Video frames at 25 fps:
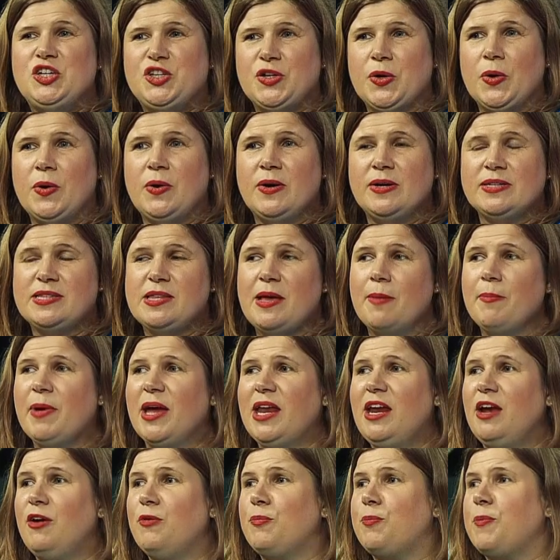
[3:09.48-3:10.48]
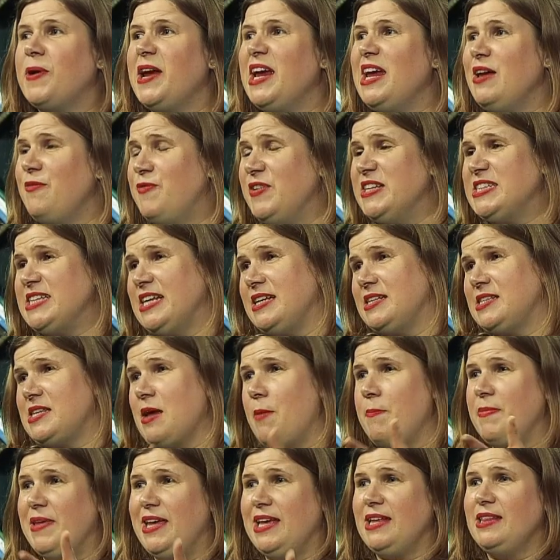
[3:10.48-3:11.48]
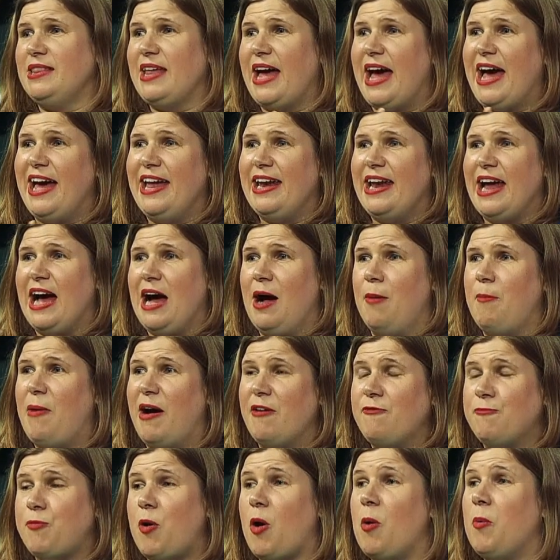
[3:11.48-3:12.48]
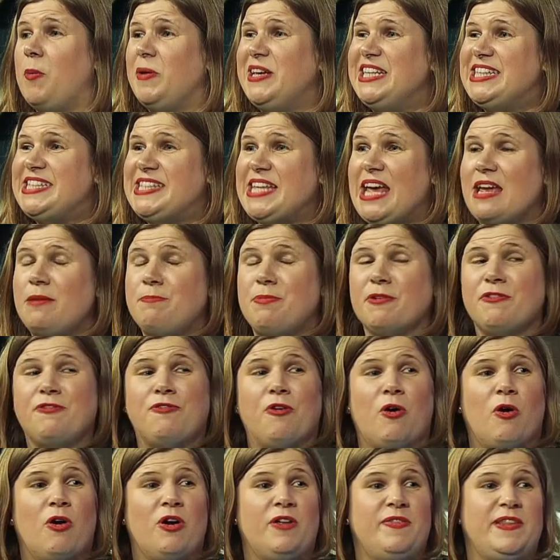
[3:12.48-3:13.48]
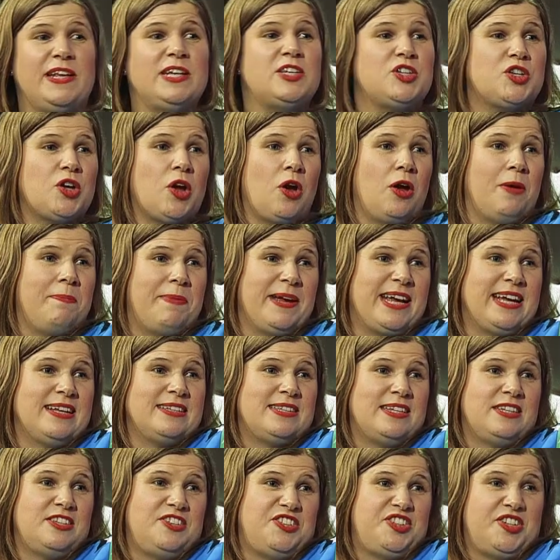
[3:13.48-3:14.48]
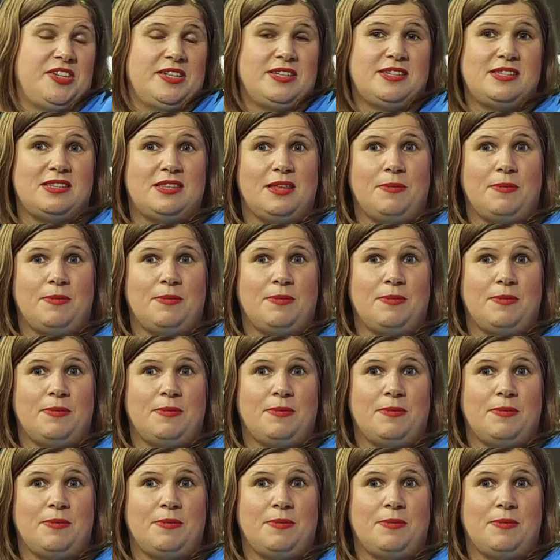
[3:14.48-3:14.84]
Sure, so I'm going to revisit something that I've probably said before on this show because it's just